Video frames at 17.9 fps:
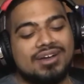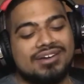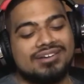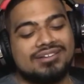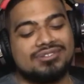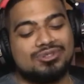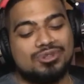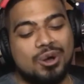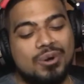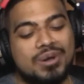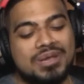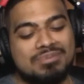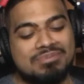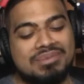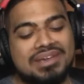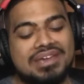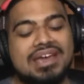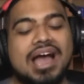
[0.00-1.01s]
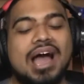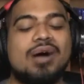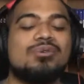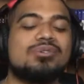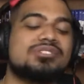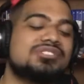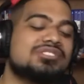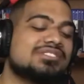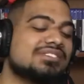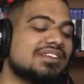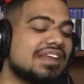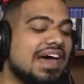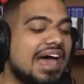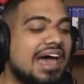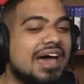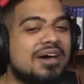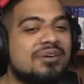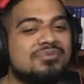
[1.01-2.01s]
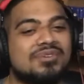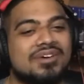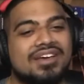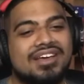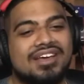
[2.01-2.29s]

knowing me, I would just laugh.